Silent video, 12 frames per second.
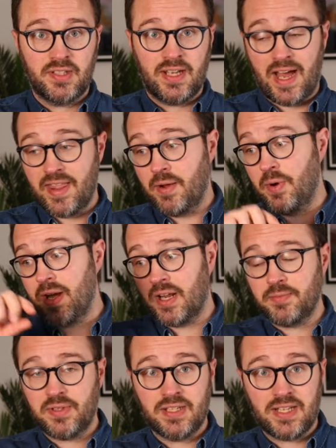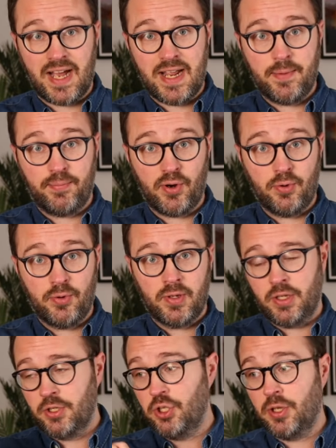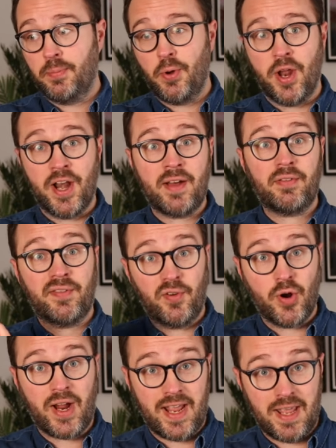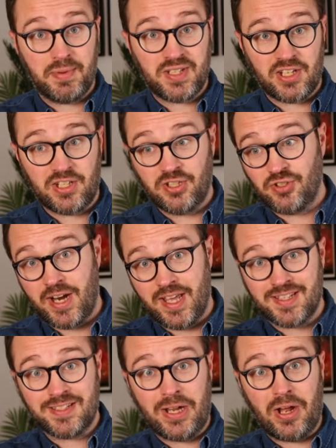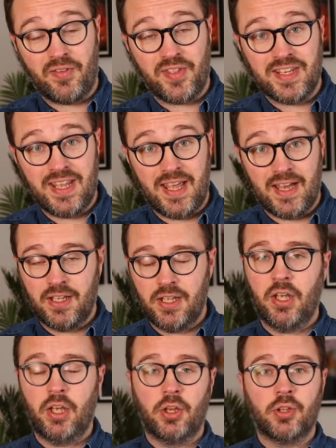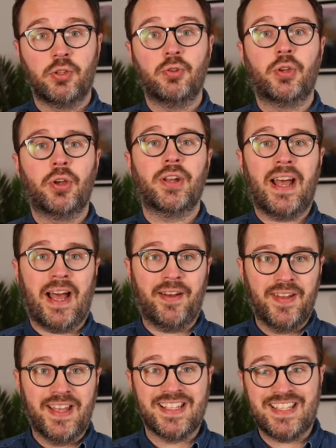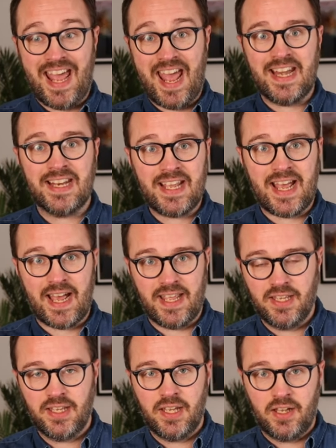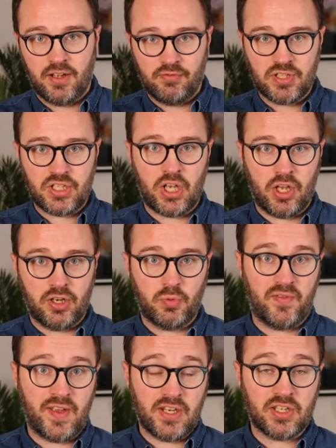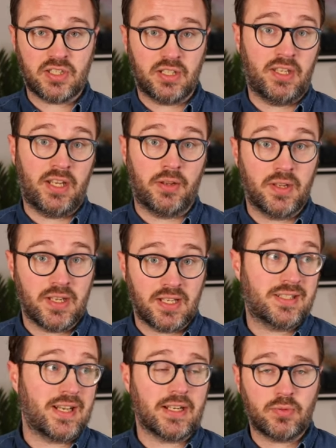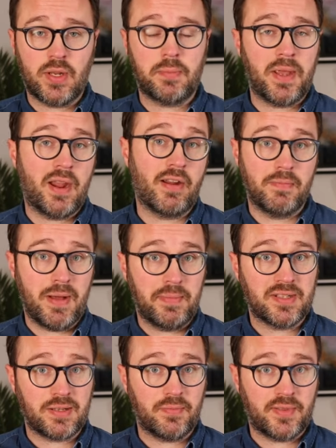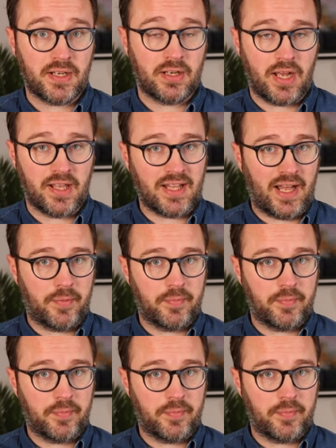And then when it comes into April, you can put another 4K in potentially straight at the start of the year. You could have 10K return within just a 6-week period, maybe something like that.